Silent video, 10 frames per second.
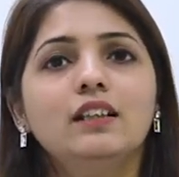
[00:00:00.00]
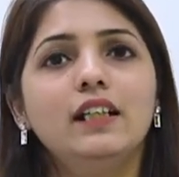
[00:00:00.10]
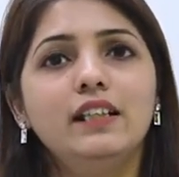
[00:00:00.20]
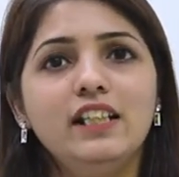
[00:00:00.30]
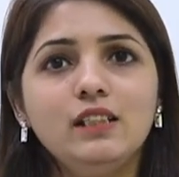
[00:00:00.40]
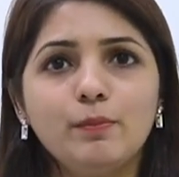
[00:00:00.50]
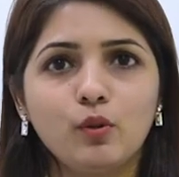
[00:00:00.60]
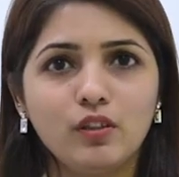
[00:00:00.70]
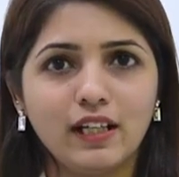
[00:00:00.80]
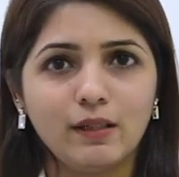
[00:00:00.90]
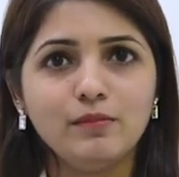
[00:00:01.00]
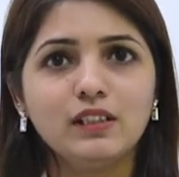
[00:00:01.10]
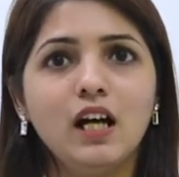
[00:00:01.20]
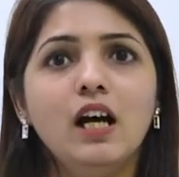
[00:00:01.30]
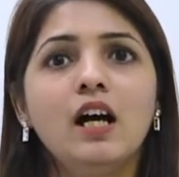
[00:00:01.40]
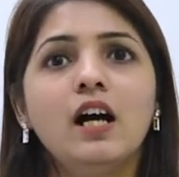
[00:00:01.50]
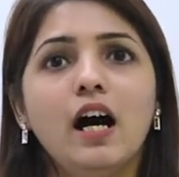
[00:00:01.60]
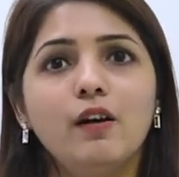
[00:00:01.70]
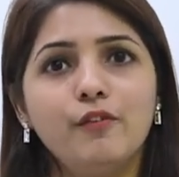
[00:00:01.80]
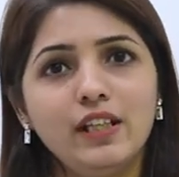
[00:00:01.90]
that these programs
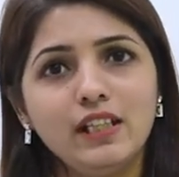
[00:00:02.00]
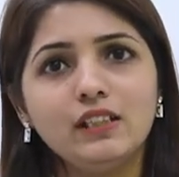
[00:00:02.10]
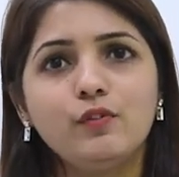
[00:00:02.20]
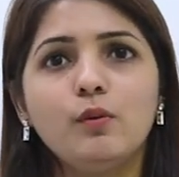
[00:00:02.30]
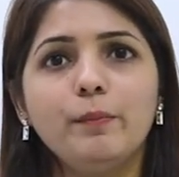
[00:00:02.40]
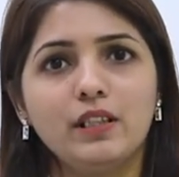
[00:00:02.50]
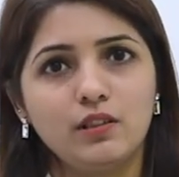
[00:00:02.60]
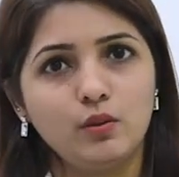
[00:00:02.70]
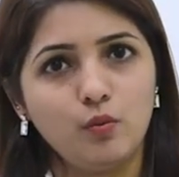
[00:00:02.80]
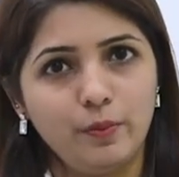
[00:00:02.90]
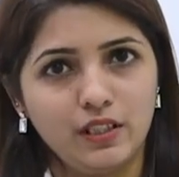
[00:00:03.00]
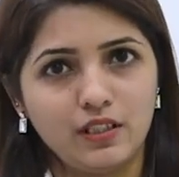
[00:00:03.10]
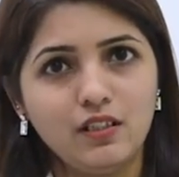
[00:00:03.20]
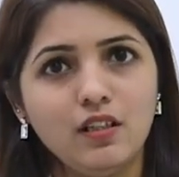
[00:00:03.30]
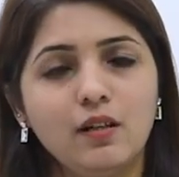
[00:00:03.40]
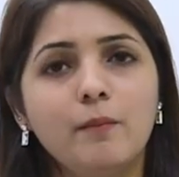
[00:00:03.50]
varies from patient to patient.